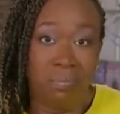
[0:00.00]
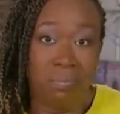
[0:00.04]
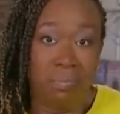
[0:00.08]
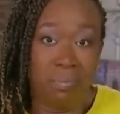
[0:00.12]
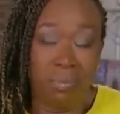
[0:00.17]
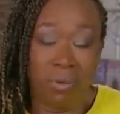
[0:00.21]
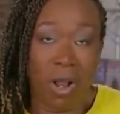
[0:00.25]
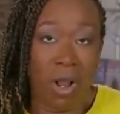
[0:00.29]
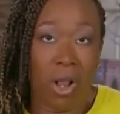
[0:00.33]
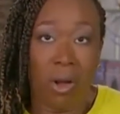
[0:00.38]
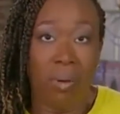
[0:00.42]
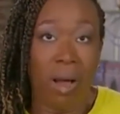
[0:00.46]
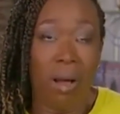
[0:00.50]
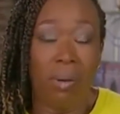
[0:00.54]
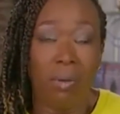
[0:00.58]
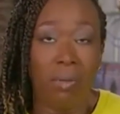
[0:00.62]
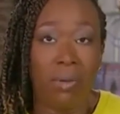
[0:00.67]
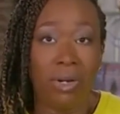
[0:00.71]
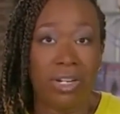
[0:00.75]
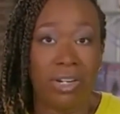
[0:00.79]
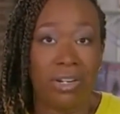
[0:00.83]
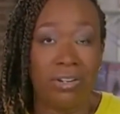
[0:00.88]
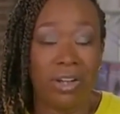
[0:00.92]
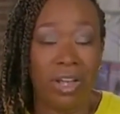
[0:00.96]
Barack Obama
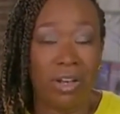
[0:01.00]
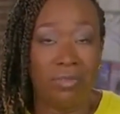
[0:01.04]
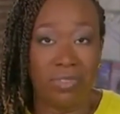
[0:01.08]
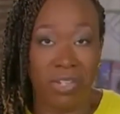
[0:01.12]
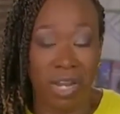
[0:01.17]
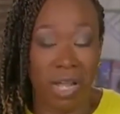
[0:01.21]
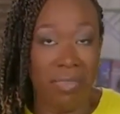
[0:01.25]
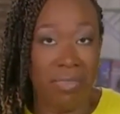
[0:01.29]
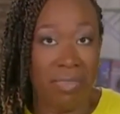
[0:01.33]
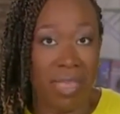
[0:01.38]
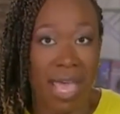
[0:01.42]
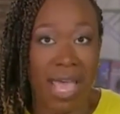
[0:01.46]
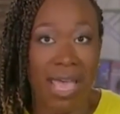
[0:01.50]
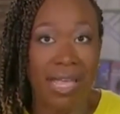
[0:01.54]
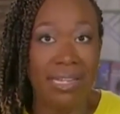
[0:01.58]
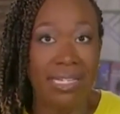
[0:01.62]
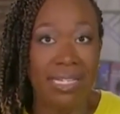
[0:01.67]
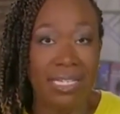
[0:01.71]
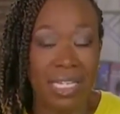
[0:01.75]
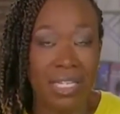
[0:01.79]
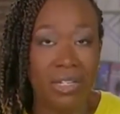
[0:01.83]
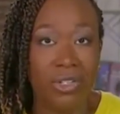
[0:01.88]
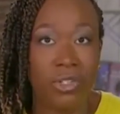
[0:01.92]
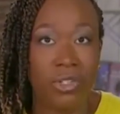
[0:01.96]
wouldn't have done that
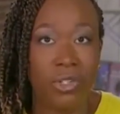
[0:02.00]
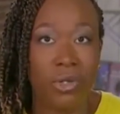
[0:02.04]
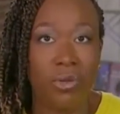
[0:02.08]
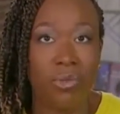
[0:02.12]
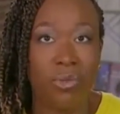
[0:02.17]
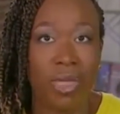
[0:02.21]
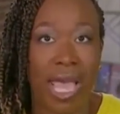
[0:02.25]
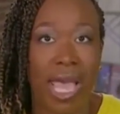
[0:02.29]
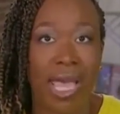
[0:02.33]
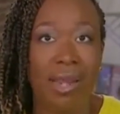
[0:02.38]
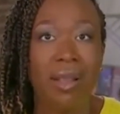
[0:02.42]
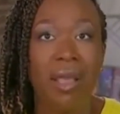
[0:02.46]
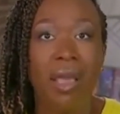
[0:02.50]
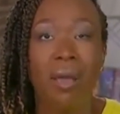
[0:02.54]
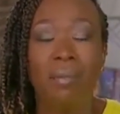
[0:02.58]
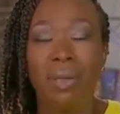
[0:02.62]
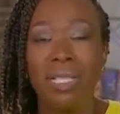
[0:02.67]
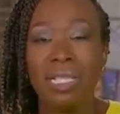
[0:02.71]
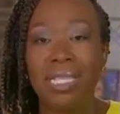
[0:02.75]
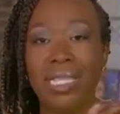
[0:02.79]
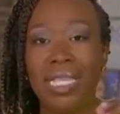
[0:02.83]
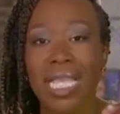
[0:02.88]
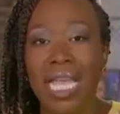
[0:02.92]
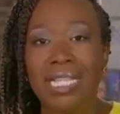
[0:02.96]
and didn't do that.
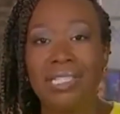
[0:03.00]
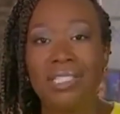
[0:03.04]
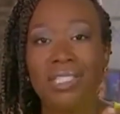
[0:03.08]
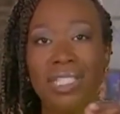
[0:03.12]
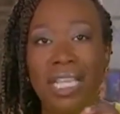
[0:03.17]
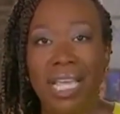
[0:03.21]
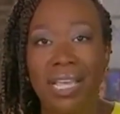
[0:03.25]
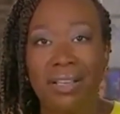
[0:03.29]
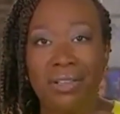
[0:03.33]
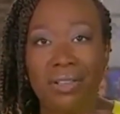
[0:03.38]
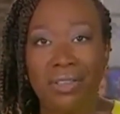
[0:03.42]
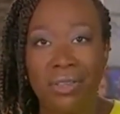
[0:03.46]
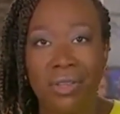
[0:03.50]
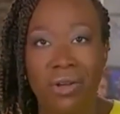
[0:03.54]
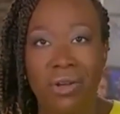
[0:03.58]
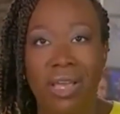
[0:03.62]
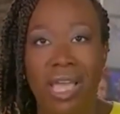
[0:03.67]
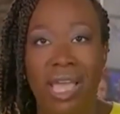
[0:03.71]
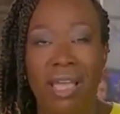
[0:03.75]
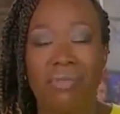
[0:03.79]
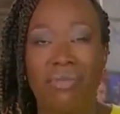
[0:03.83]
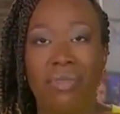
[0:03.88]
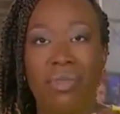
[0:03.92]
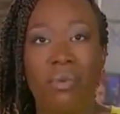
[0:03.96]
But let's take a look
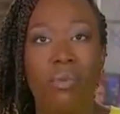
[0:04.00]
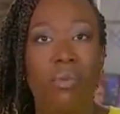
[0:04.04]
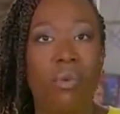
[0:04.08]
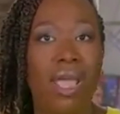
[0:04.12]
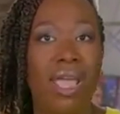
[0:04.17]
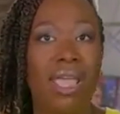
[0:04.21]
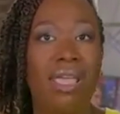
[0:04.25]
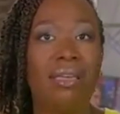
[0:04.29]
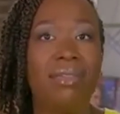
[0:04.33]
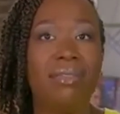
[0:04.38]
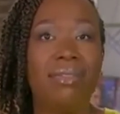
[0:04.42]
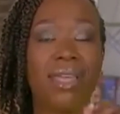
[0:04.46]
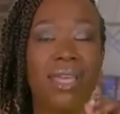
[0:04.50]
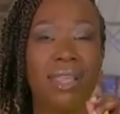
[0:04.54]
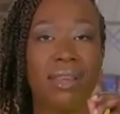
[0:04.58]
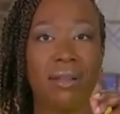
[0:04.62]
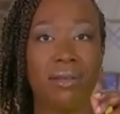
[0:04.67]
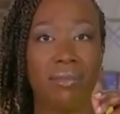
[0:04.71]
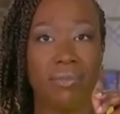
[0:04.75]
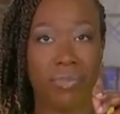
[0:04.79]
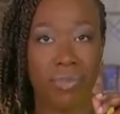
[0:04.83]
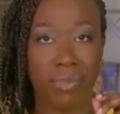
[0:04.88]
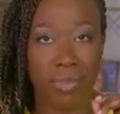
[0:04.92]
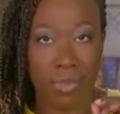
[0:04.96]
at the way that
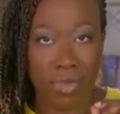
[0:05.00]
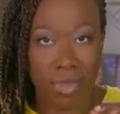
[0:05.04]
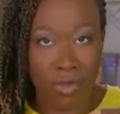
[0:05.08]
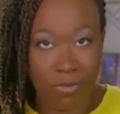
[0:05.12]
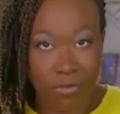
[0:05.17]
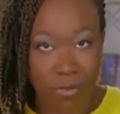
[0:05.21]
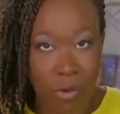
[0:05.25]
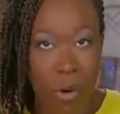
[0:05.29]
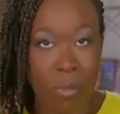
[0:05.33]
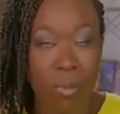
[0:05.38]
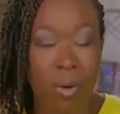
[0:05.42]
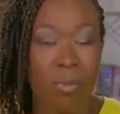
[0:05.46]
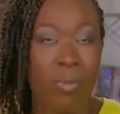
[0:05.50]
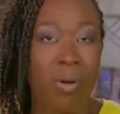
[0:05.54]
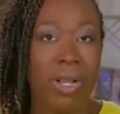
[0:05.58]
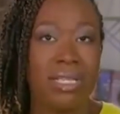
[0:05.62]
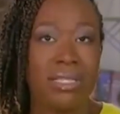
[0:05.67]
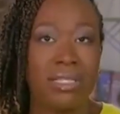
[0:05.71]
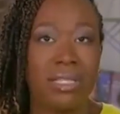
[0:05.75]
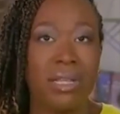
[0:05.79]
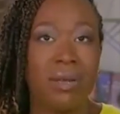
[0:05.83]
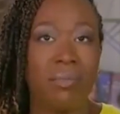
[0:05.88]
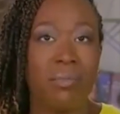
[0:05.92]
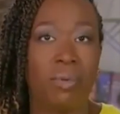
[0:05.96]
the former
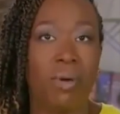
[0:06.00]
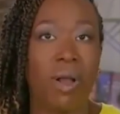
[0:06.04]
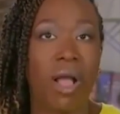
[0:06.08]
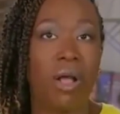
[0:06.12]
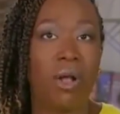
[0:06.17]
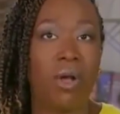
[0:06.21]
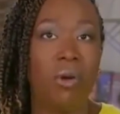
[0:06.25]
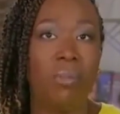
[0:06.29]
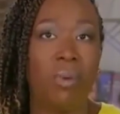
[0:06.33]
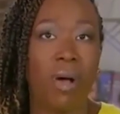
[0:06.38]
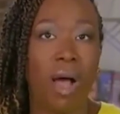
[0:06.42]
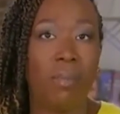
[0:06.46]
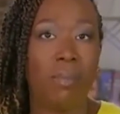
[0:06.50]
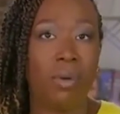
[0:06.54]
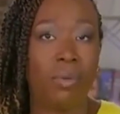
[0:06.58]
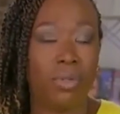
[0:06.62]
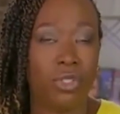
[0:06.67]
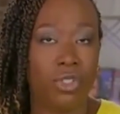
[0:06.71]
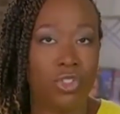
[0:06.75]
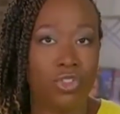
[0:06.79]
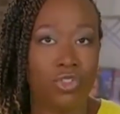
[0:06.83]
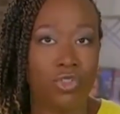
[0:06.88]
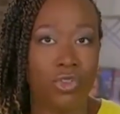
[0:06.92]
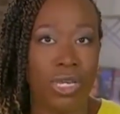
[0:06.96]
president, Barack Obama,
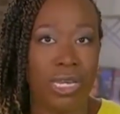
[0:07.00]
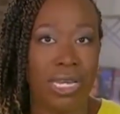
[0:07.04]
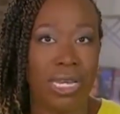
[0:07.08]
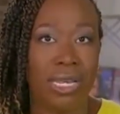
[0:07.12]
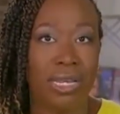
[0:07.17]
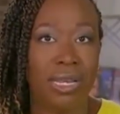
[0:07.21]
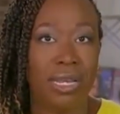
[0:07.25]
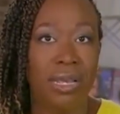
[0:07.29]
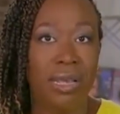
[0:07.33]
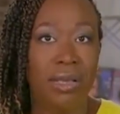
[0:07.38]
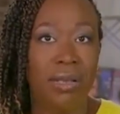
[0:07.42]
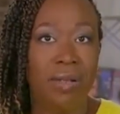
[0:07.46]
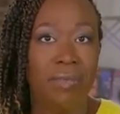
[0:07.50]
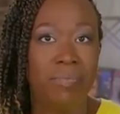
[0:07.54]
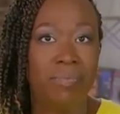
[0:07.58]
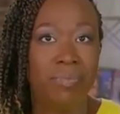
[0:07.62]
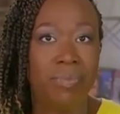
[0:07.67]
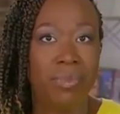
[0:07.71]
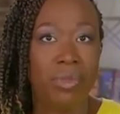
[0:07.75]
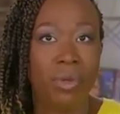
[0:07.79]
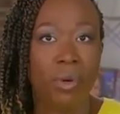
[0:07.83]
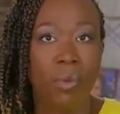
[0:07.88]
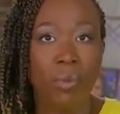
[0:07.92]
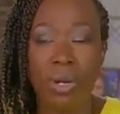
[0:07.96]
was treated
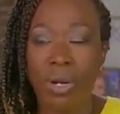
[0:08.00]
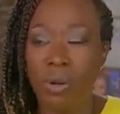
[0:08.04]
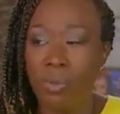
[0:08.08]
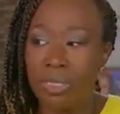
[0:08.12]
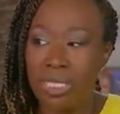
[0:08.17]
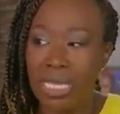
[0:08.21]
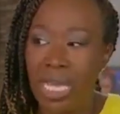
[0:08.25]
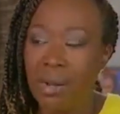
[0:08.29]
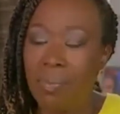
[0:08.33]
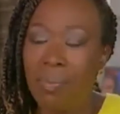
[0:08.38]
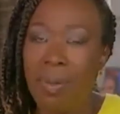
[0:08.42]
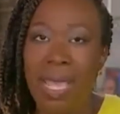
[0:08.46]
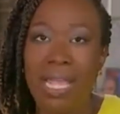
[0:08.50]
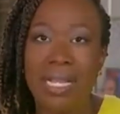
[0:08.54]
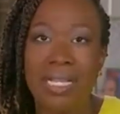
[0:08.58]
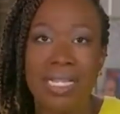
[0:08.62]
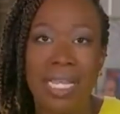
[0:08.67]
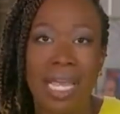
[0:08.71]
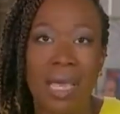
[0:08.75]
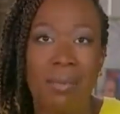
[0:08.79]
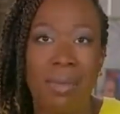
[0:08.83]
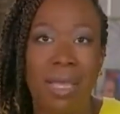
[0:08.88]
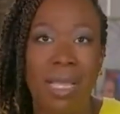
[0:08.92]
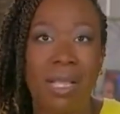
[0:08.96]
when it was not a
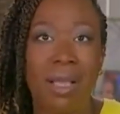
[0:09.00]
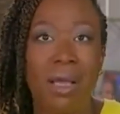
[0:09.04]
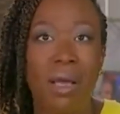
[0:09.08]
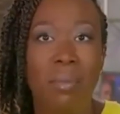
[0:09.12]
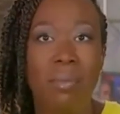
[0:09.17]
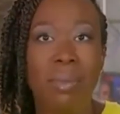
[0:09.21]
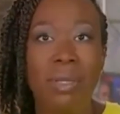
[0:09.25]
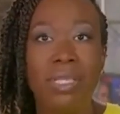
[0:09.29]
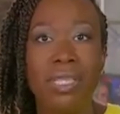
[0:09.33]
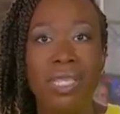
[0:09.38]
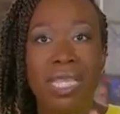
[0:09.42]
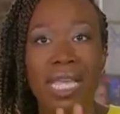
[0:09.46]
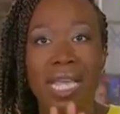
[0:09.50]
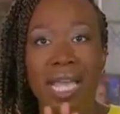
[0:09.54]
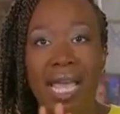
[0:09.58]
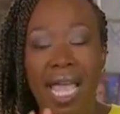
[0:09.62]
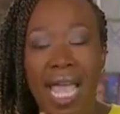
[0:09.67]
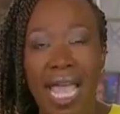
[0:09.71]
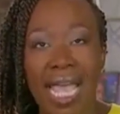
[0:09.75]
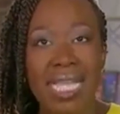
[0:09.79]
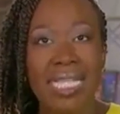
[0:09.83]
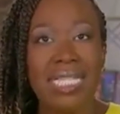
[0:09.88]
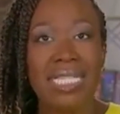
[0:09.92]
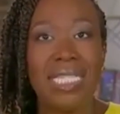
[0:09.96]
pandemic, but the
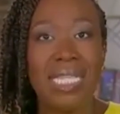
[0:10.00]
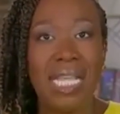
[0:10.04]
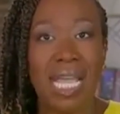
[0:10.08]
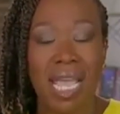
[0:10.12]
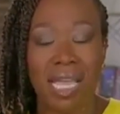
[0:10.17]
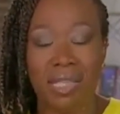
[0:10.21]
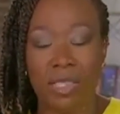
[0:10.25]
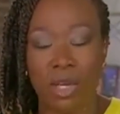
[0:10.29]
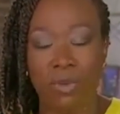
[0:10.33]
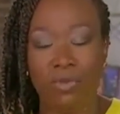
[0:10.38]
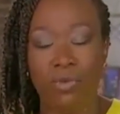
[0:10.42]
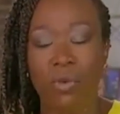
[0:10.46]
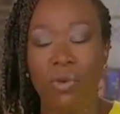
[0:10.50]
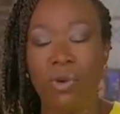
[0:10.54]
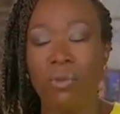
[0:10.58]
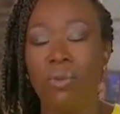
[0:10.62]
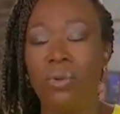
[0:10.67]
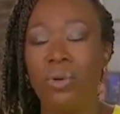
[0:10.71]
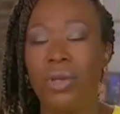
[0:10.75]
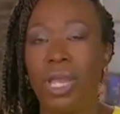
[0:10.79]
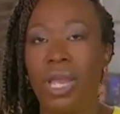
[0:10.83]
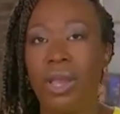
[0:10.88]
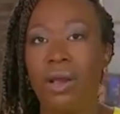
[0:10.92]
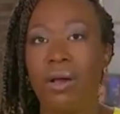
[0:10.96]
ACA, the
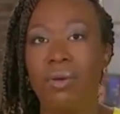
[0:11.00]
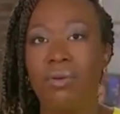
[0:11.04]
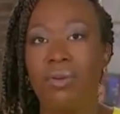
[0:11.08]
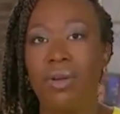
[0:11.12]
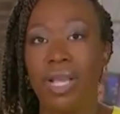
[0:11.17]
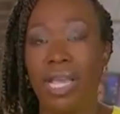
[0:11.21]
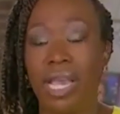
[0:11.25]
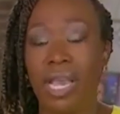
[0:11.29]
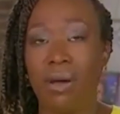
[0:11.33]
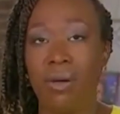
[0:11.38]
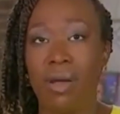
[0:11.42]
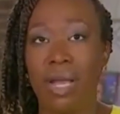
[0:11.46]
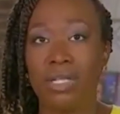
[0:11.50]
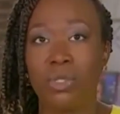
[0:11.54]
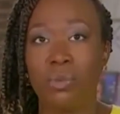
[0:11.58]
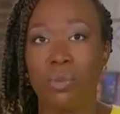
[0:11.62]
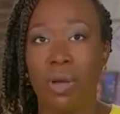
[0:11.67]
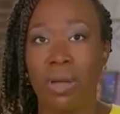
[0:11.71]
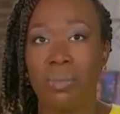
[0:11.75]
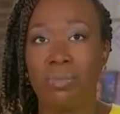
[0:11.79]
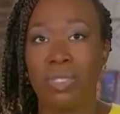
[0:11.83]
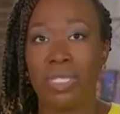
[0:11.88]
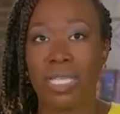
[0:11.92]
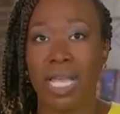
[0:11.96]
Affordable Care, Care Act
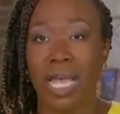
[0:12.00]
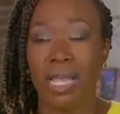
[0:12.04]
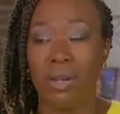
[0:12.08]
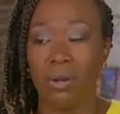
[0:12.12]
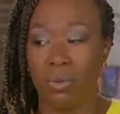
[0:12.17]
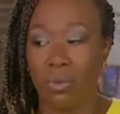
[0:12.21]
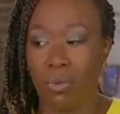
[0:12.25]
website,